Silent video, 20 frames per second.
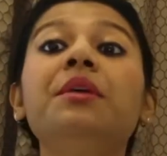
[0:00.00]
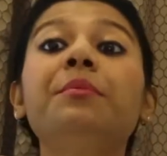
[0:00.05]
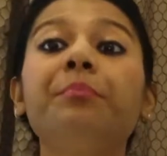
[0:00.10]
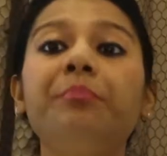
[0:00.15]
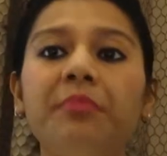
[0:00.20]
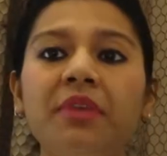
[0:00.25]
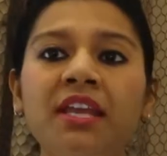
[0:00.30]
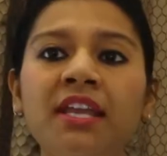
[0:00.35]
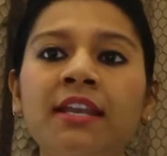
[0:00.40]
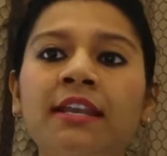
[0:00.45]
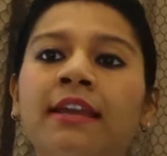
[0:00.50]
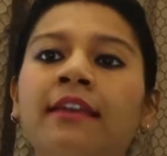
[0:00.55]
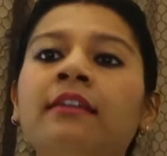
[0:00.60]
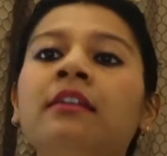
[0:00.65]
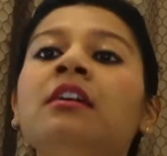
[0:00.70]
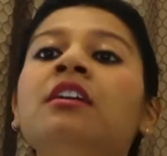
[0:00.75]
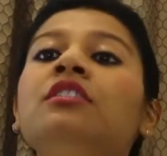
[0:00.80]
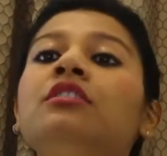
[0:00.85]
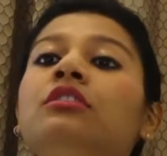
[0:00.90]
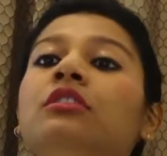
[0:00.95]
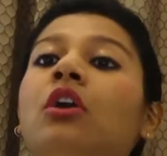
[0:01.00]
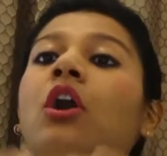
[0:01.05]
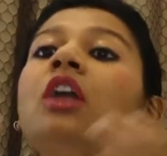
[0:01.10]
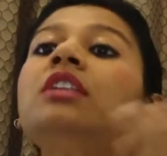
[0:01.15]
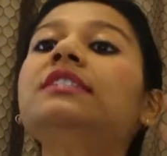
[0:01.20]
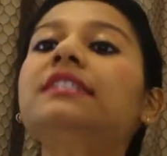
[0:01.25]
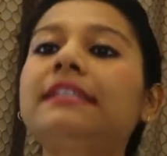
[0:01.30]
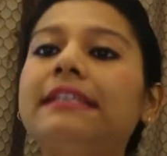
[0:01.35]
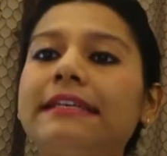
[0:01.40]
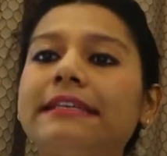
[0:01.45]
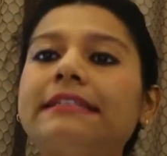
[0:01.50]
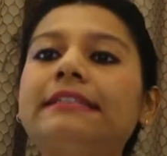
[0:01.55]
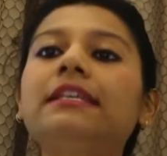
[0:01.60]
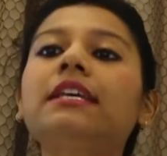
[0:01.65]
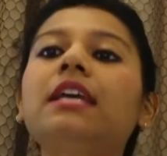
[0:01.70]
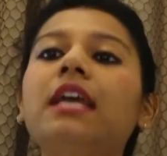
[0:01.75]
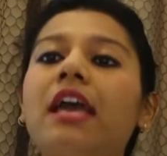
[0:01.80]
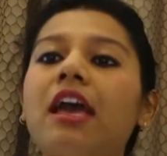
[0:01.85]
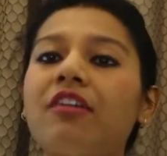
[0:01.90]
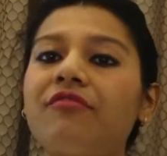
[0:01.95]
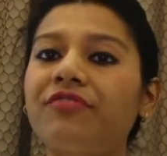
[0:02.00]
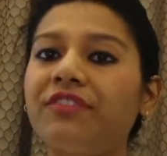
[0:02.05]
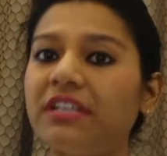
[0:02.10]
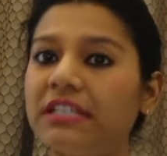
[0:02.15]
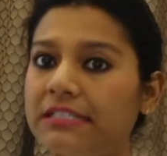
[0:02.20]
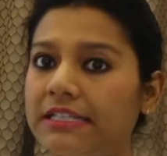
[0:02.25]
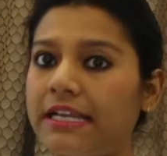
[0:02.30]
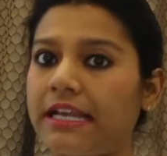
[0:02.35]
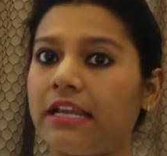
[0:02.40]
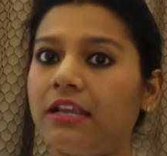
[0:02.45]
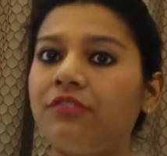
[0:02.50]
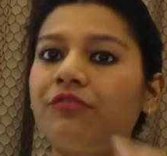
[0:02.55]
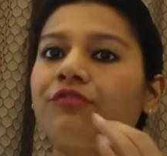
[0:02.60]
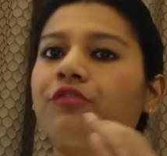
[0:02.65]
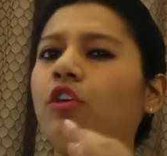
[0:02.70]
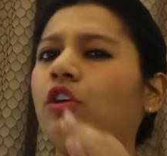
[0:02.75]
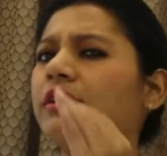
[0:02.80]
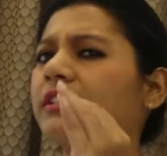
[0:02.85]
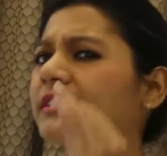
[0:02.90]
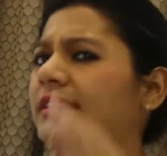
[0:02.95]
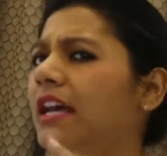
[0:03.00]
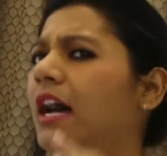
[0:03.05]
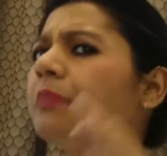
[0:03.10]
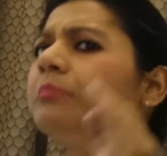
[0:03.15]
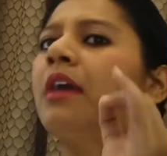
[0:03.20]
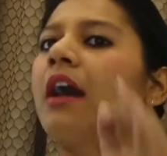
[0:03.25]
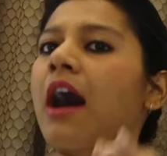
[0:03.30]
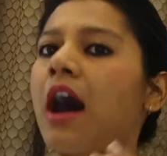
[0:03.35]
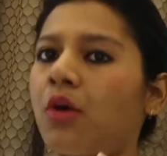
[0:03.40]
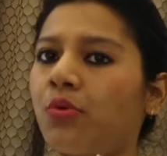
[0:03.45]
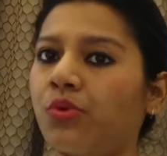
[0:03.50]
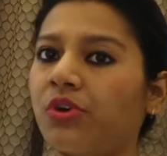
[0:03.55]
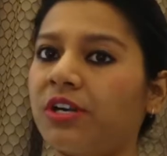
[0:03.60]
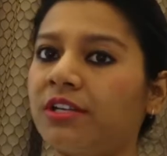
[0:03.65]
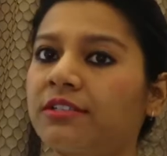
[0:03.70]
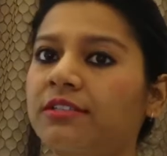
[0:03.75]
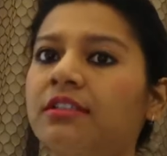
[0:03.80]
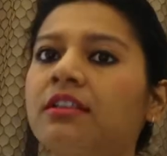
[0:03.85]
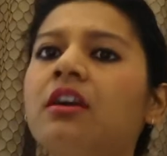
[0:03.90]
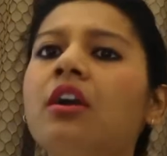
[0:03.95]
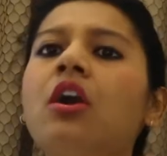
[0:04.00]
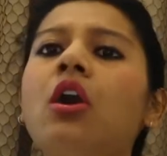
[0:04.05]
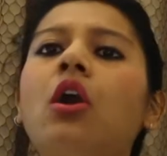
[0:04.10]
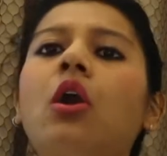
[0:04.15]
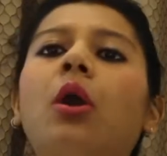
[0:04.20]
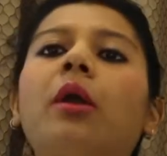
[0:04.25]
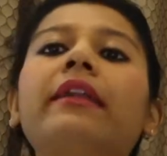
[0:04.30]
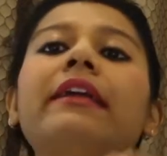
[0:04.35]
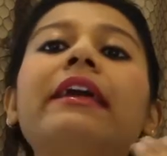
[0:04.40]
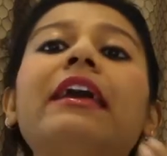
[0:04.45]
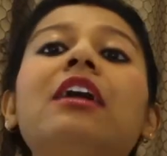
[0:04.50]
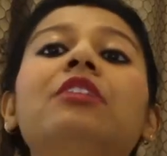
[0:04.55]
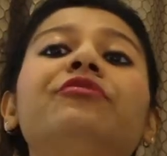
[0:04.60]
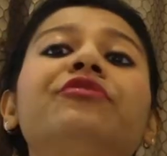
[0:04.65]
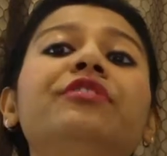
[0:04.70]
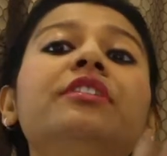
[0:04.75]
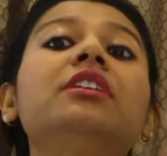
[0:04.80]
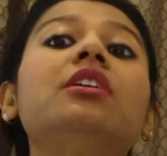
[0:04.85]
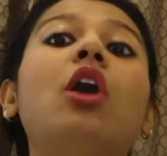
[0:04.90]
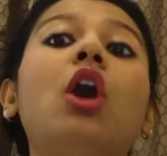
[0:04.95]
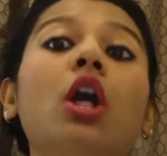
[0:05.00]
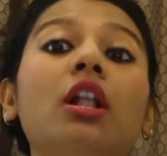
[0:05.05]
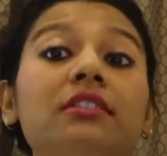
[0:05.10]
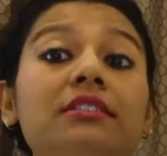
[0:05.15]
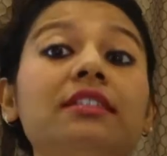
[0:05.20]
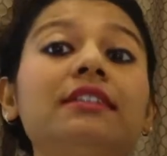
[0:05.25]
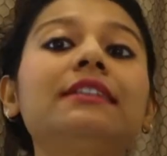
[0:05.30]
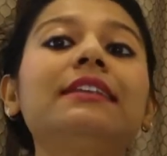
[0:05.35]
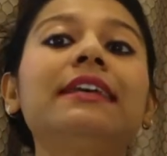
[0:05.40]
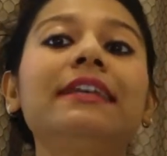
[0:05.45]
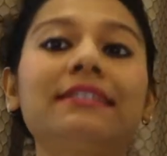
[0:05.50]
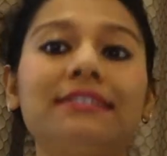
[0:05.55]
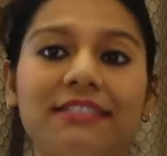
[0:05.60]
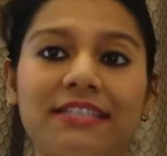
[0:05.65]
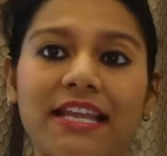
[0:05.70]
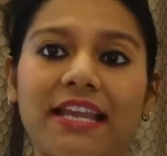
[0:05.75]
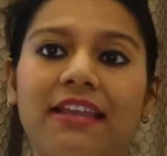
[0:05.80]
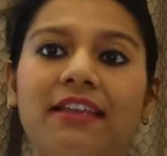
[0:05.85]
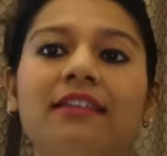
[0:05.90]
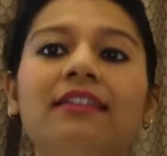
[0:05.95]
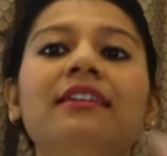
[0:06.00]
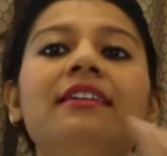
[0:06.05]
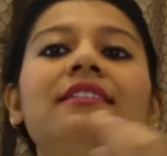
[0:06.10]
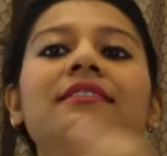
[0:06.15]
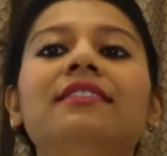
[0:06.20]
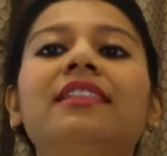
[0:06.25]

meaning not eating every day for some hours or every alternate day,